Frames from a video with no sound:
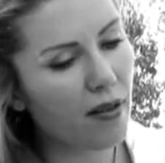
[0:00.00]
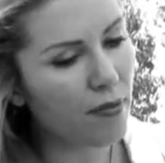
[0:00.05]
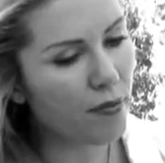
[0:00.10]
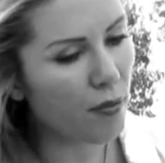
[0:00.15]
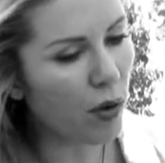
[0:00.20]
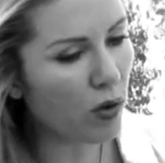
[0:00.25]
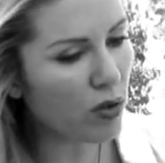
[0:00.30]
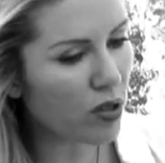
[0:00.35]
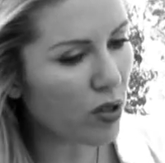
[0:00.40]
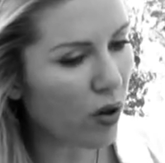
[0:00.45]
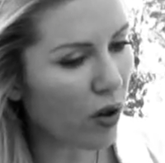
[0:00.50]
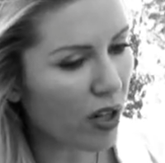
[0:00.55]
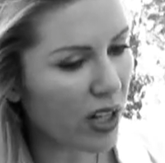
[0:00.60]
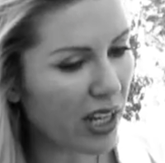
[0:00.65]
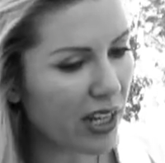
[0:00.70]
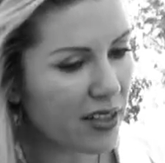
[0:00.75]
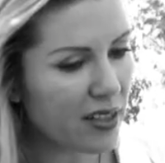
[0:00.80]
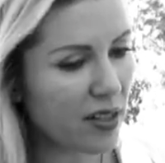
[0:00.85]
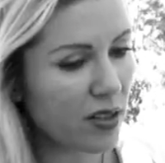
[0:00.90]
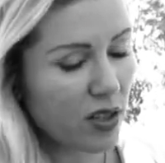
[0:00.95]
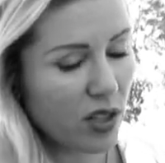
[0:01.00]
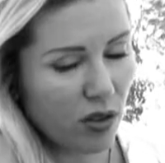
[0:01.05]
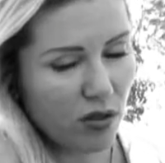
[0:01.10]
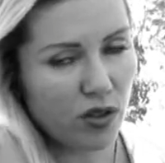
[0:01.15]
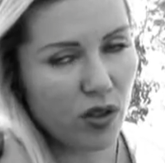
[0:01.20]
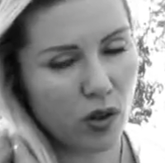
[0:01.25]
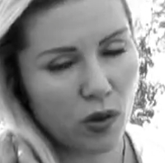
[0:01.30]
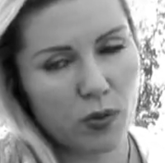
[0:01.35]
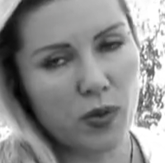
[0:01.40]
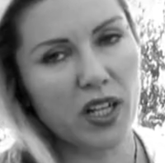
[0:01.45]
most audiences
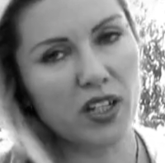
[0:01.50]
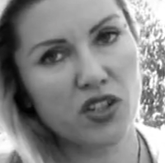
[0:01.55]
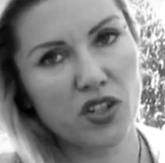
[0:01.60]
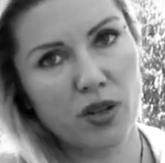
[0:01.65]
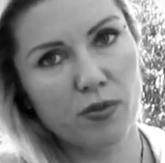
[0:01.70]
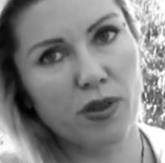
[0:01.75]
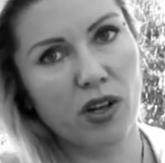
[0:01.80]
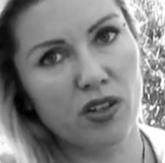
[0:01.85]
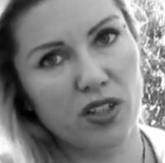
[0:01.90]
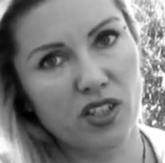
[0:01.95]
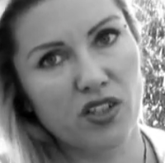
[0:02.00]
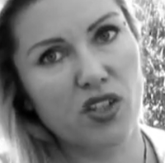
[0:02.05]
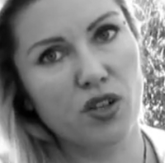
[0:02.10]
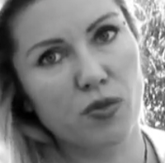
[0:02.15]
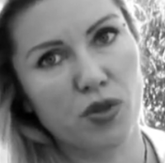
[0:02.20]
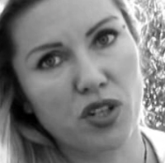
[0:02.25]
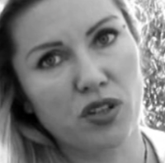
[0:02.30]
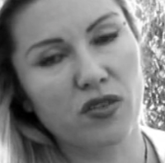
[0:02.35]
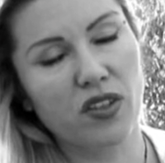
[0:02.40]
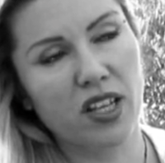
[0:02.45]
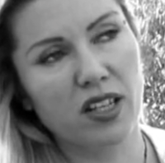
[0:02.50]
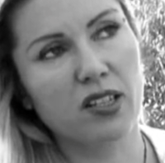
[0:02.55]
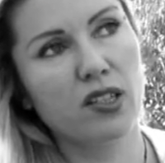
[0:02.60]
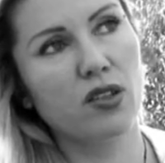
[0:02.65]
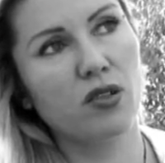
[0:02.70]
don't know much about Egyptian dance.